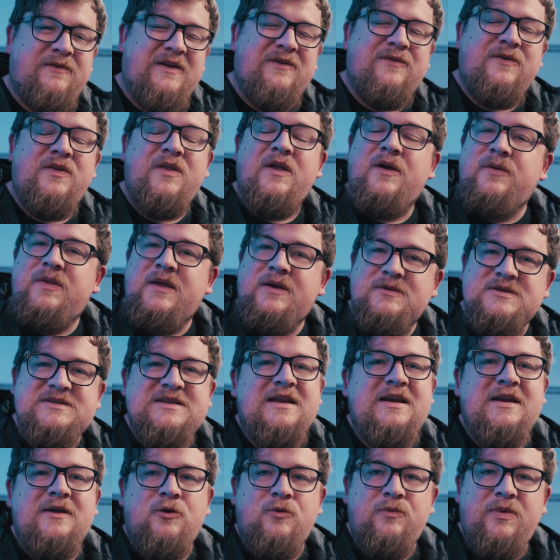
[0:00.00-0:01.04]
even though there was that
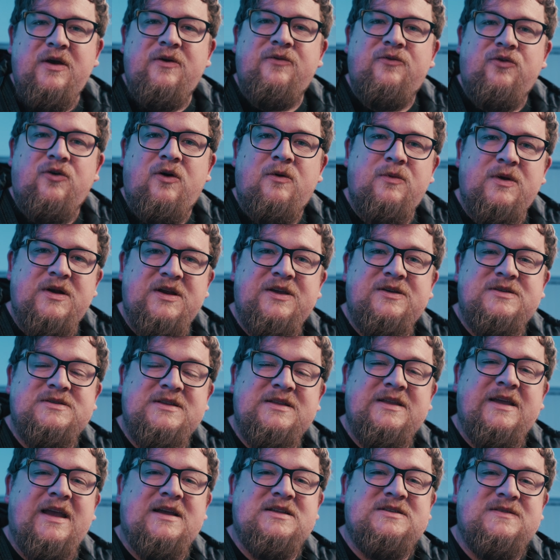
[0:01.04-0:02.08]
little bit of crop when using
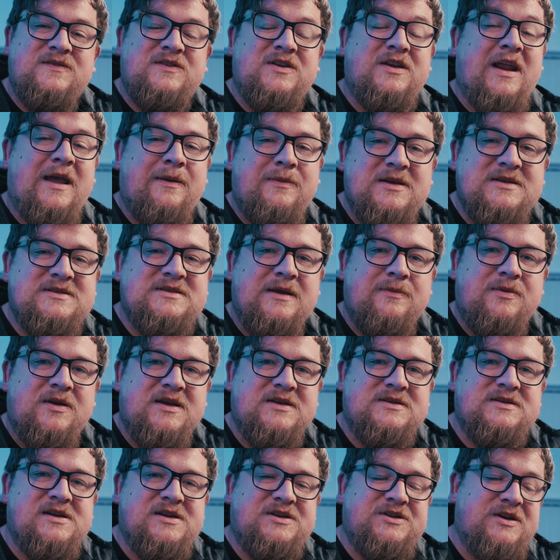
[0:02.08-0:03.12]
the active dynamic
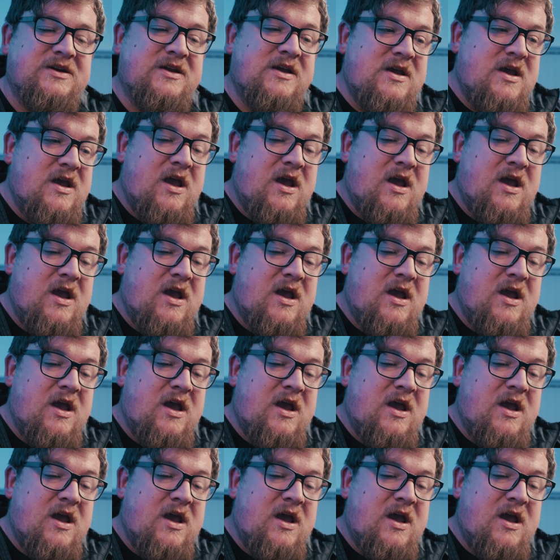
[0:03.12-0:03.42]
stabilisation,